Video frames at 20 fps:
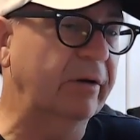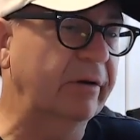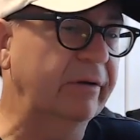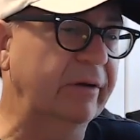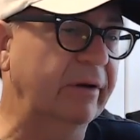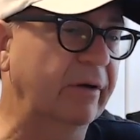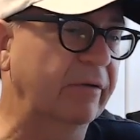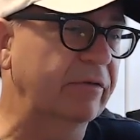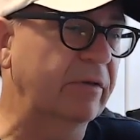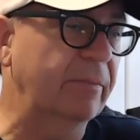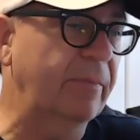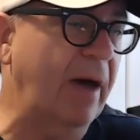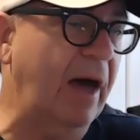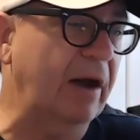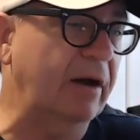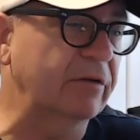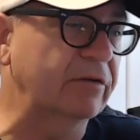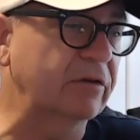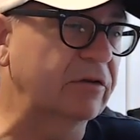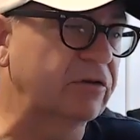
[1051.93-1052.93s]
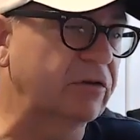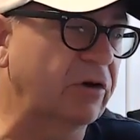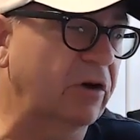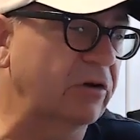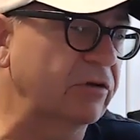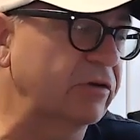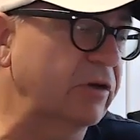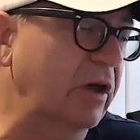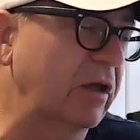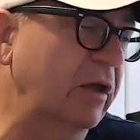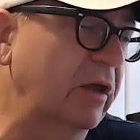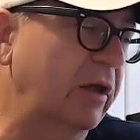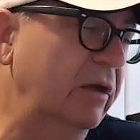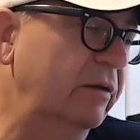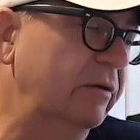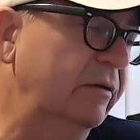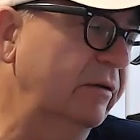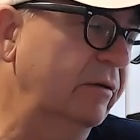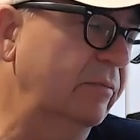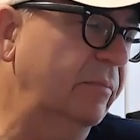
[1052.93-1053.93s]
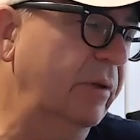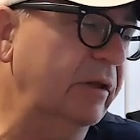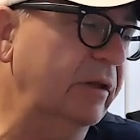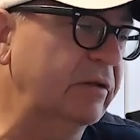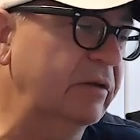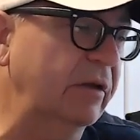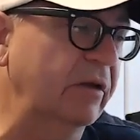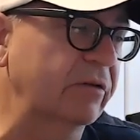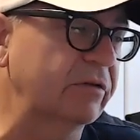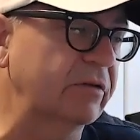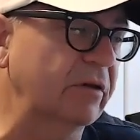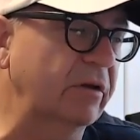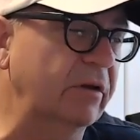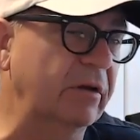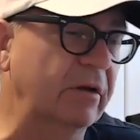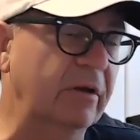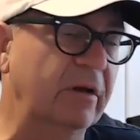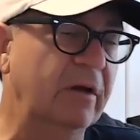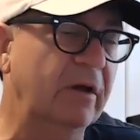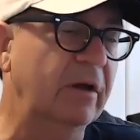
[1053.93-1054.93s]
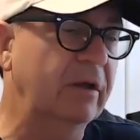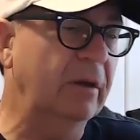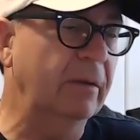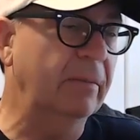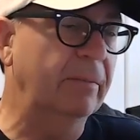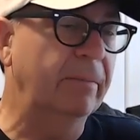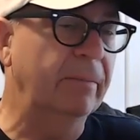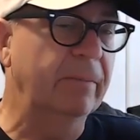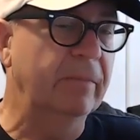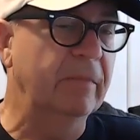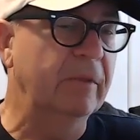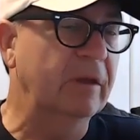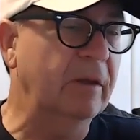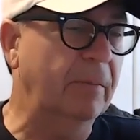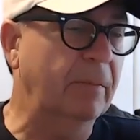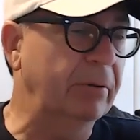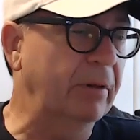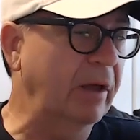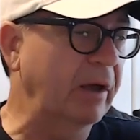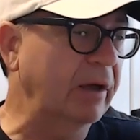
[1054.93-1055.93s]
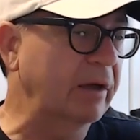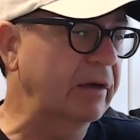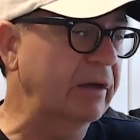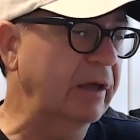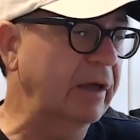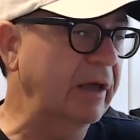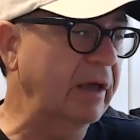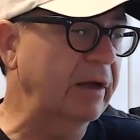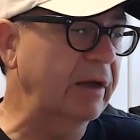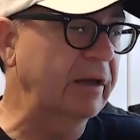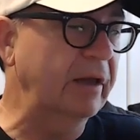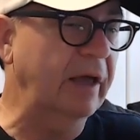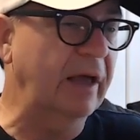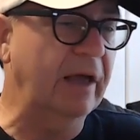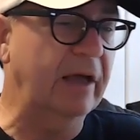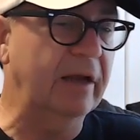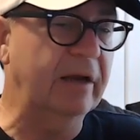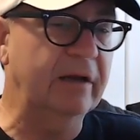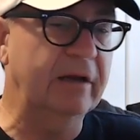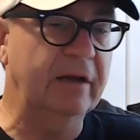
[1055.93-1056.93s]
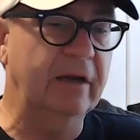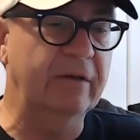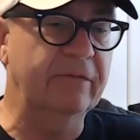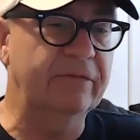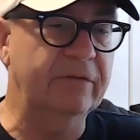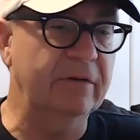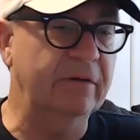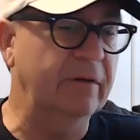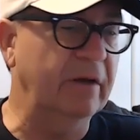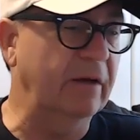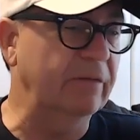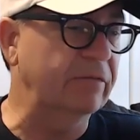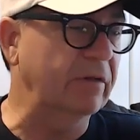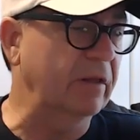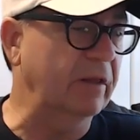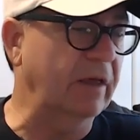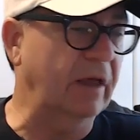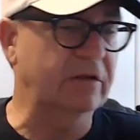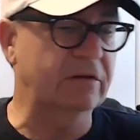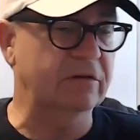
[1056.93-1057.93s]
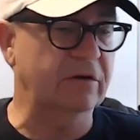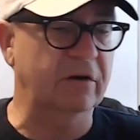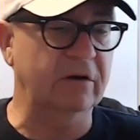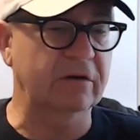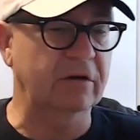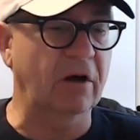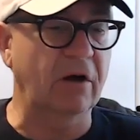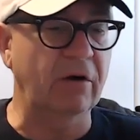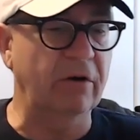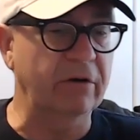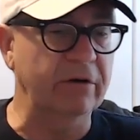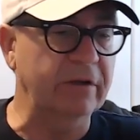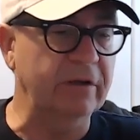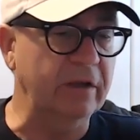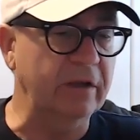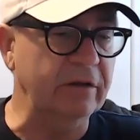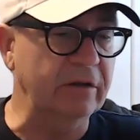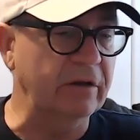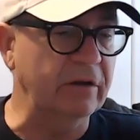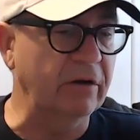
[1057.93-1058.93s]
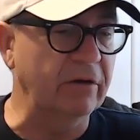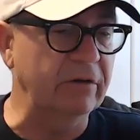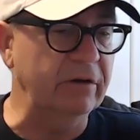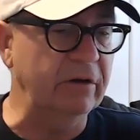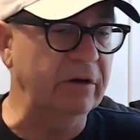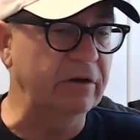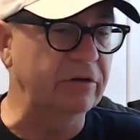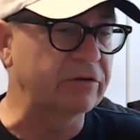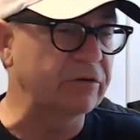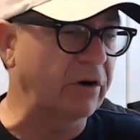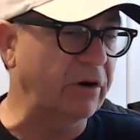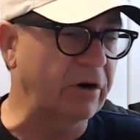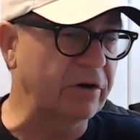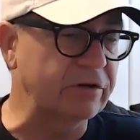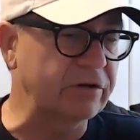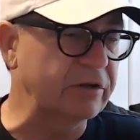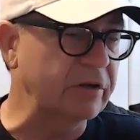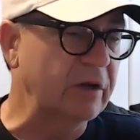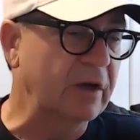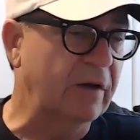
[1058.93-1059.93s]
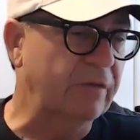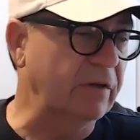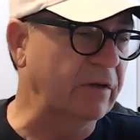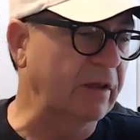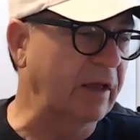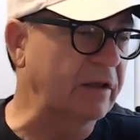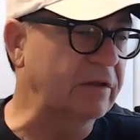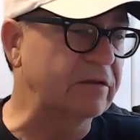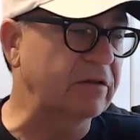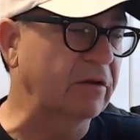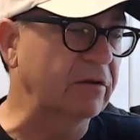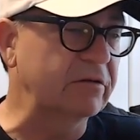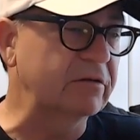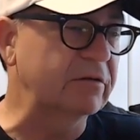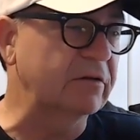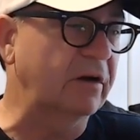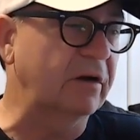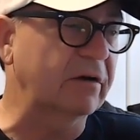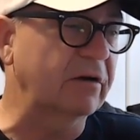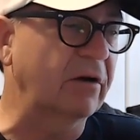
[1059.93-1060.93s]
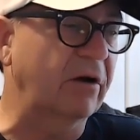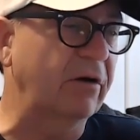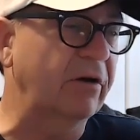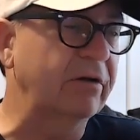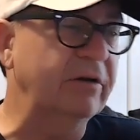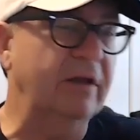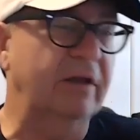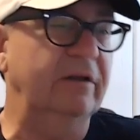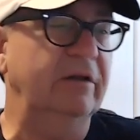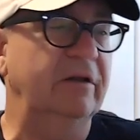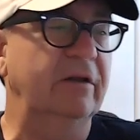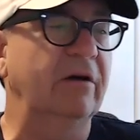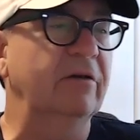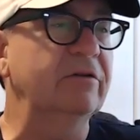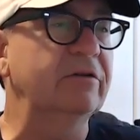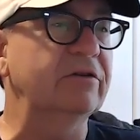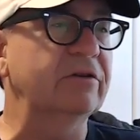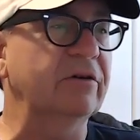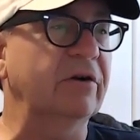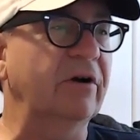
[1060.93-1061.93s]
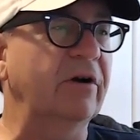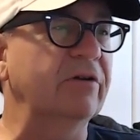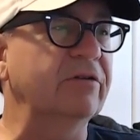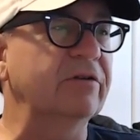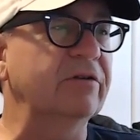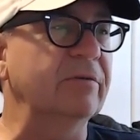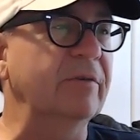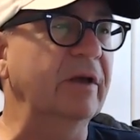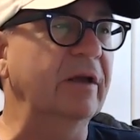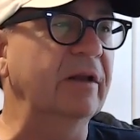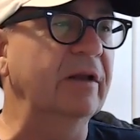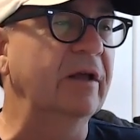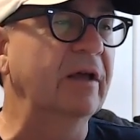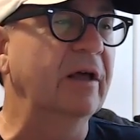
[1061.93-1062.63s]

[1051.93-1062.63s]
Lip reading: you know, if the battery is charging out, and, you know, big deal. So you plug it in, and if the lights start going, then you know you need to charge. If the lights don't start going, then you know it's charged. I mean,